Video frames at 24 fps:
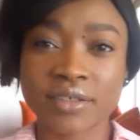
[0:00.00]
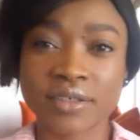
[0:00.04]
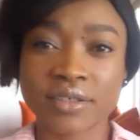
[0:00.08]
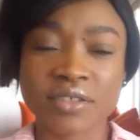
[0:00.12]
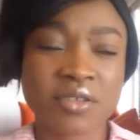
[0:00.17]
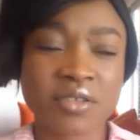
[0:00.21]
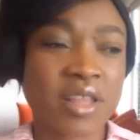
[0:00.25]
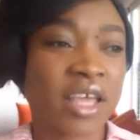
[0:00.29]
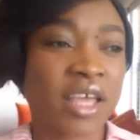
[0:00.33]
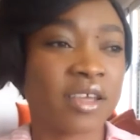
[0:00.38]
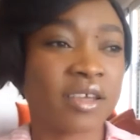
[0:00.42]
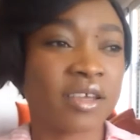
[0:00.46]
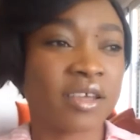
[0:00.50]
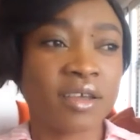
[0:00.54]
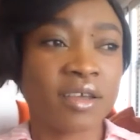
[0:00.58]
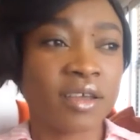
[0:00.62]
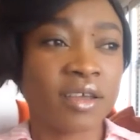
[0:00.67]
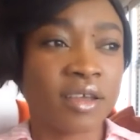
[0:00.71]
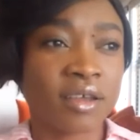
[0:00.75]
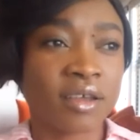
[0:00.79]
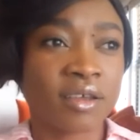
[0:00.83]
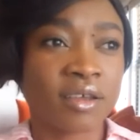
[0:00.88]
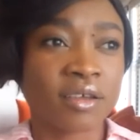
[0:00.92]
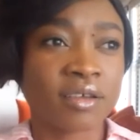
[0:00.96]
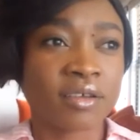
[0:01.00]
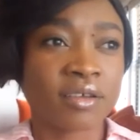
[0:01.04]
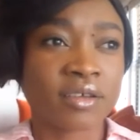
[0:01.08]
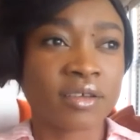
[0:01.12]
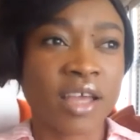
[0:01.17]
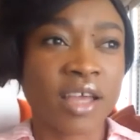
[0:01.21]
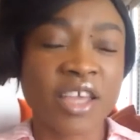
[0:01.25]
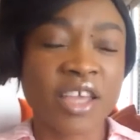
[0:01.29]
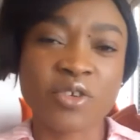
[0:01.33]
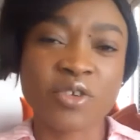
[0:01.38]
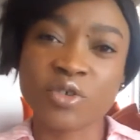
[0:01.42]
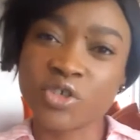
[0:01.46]
So like,
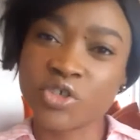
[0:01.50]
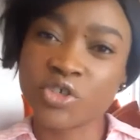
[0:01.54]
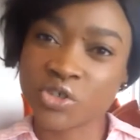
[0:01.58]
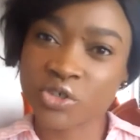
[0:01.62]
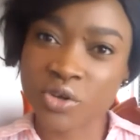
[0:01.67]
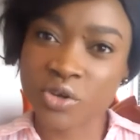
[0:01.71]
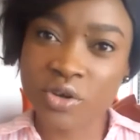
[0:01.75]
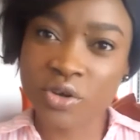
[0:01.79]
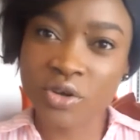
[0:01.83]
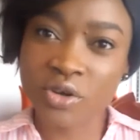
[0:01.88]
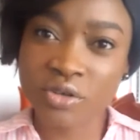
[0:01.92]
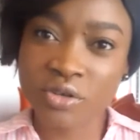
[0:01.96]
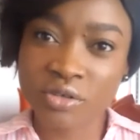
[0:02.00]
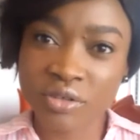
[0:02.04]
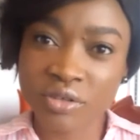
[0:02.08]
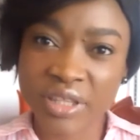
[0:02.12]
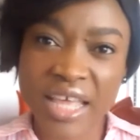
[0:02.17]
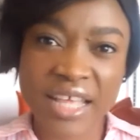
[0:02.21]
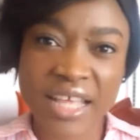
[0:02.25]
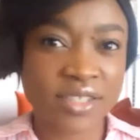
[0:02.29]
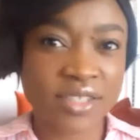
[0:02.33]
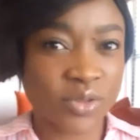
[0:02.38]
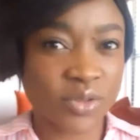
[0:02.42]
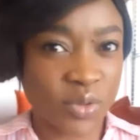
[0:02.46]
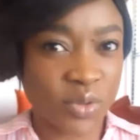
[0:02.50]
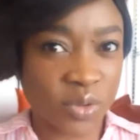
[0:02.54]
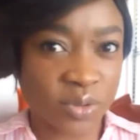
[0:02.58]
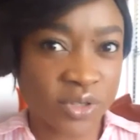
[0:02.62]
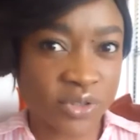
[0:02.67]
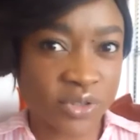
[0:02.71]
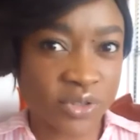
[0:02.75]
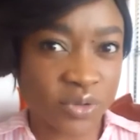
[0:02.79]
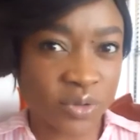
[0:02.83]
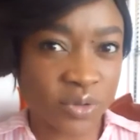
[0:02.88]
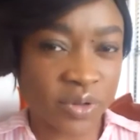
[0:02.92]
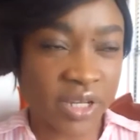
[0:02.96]
are you sure that's the whole
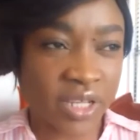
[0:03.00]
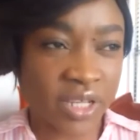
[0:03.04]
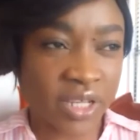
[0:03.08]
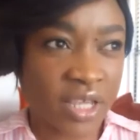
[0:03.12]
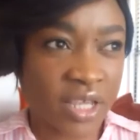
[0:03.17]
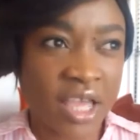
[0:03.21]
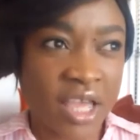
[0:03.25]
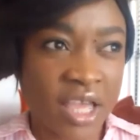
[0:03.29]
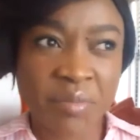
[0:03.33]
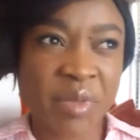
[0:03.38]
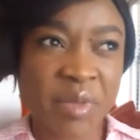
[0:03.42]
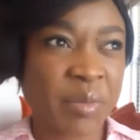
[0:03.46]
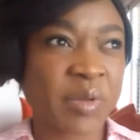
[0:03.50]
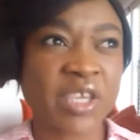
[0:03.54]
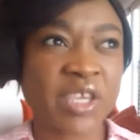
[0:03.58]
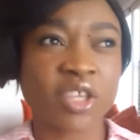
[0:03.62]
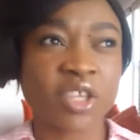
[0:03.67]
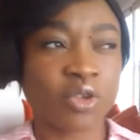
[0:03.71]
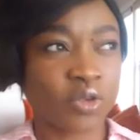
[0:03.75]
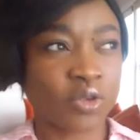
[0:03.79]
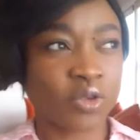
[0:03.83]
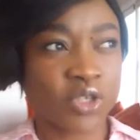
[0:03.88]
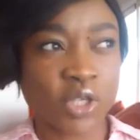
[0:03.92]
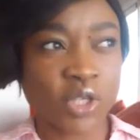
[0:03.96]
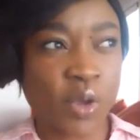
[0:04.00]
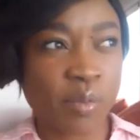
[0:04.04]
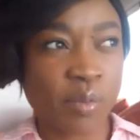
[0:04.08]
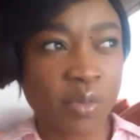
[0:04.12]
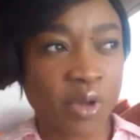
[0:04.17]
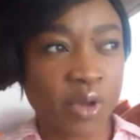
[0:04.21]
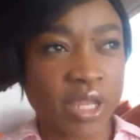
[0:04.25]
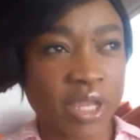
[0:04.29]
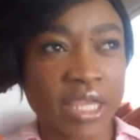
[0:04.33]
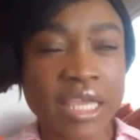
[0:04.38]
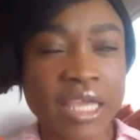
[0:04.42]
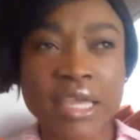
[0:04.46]
story? Maybe he knew
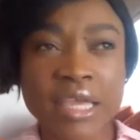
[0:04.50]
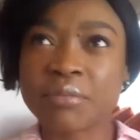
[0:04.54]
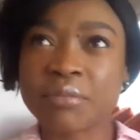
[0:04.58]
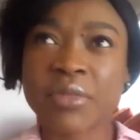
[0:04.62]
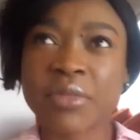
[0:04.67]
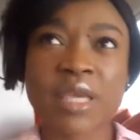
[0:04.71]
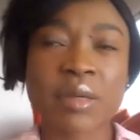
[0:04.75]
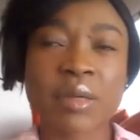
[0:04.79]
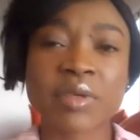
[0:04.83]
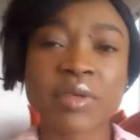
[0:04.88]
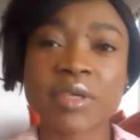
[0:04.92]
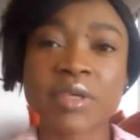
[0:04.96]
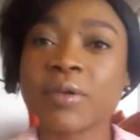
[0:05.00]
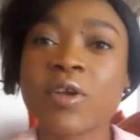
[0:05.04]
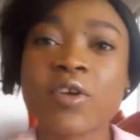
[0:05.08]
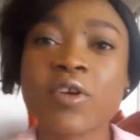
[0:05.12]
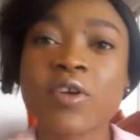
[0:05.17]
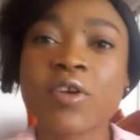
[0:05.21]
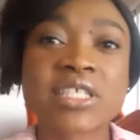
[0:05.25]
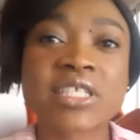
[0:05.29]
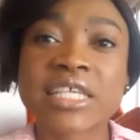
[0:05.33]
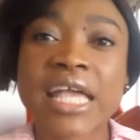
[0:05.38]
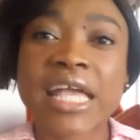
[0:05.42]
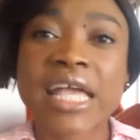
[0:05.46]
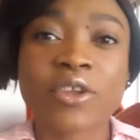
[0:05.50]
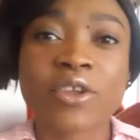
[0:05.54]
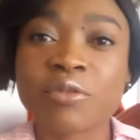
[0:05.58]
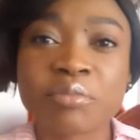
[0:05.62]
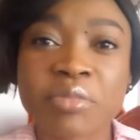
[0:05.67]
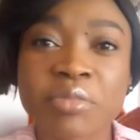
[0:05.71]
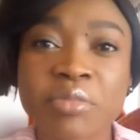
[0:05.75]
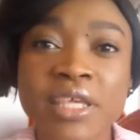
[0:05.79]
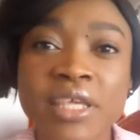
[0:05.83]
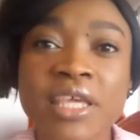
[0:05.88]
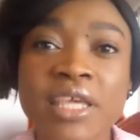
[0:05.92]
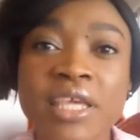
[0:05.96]
somebody. Maybe, because it cannot
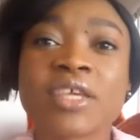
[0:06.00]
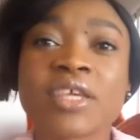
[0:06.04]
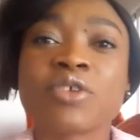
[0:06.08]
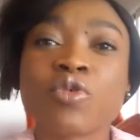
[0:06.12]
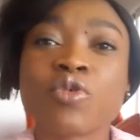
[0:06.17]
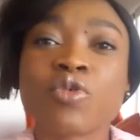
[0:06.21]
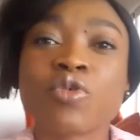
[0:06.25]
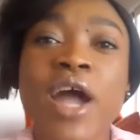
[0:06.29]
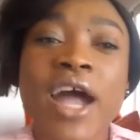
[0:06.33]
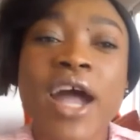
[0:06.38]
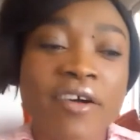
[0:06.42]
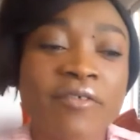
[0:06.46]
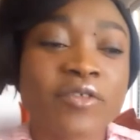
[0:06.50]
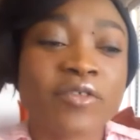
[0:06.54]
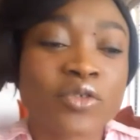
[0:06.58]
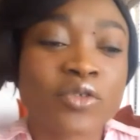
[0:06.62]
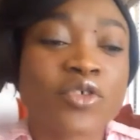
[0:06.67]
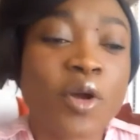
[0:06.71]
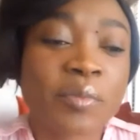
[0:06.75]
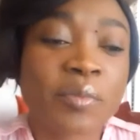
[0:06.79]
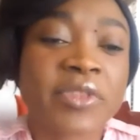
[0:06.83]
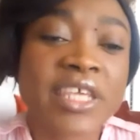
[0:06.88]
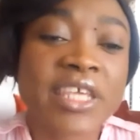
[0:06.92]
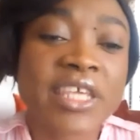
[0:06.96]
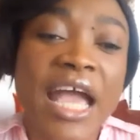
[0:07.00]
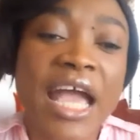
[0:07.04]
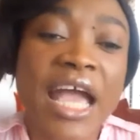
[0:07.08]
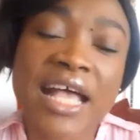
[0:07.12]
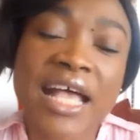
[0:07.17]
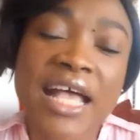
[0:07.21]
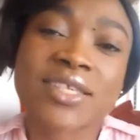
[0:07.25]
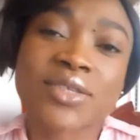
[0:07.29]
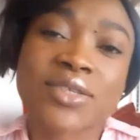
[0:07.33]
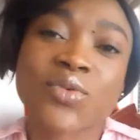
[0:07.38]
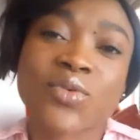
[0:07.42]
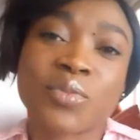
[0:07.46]
be. Something
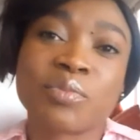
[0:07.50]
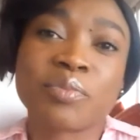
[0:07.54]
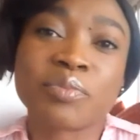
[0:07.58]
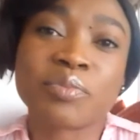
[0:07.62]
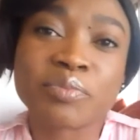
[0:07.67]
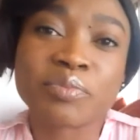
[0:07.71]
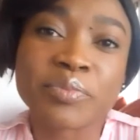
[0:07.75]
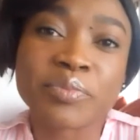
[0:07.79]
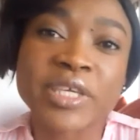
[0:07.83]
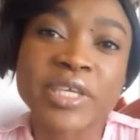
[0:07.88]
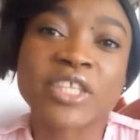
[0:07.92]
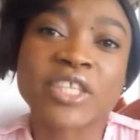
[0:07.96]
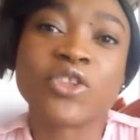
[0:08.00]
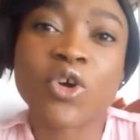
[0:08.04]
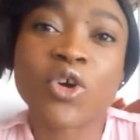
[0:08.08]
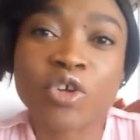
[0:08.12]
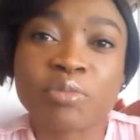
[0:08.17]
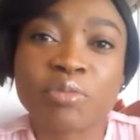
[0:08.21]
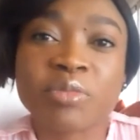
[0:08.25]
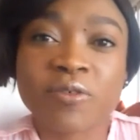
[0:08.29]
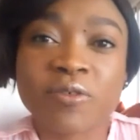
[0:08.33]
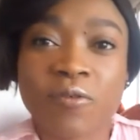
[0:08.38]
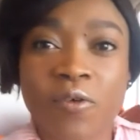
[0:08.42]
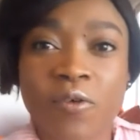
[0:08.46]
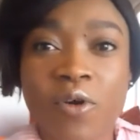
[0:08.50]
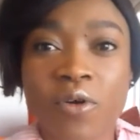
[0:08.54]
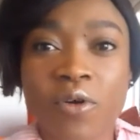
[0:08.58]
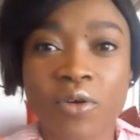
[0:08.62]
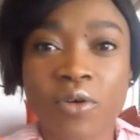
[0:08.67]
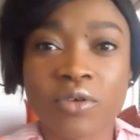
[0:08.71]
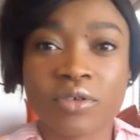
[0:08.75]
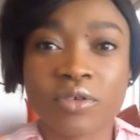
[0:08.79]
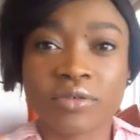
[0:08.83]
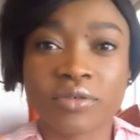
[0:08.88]
has to be done before.